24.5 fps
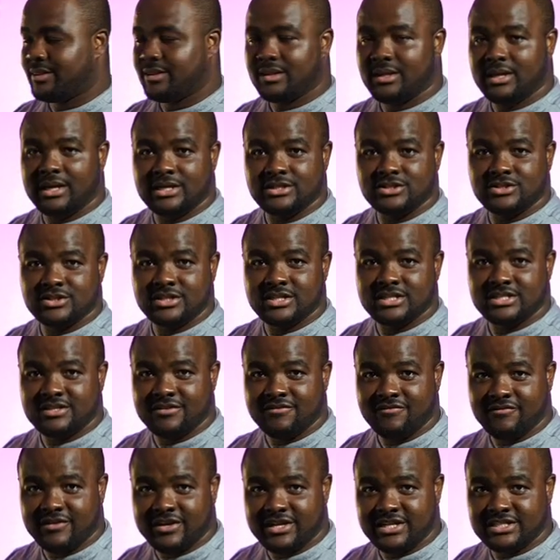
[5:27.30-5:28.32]
into this
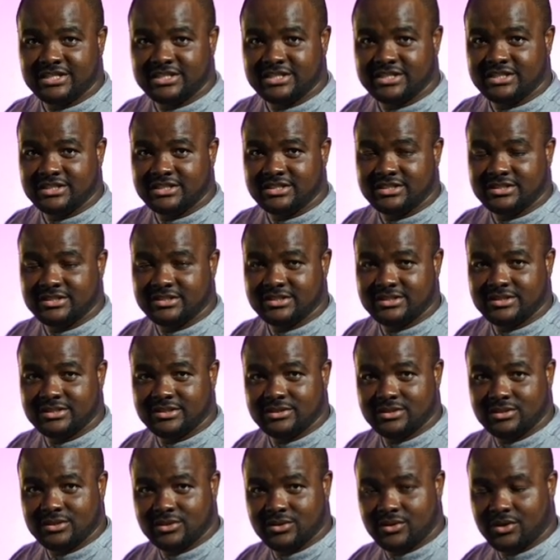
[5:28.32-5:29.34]
inversion
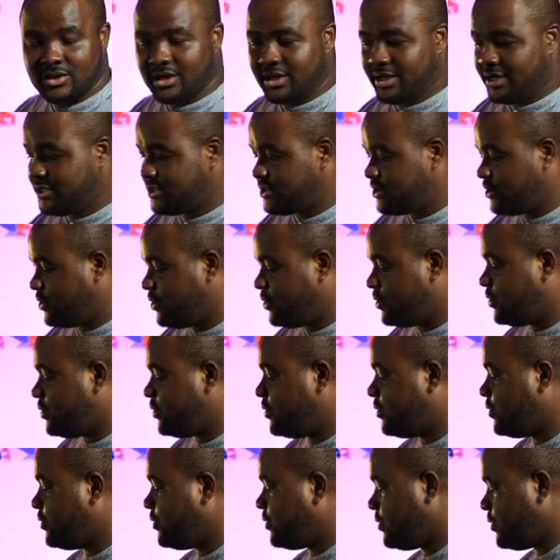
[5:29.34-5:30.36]
okay
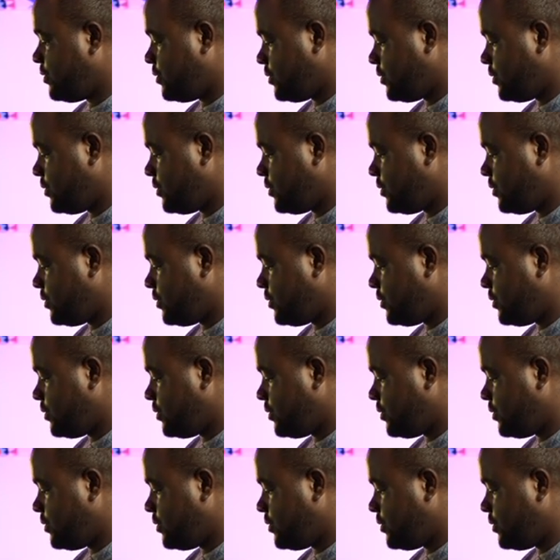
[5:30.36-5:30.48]
so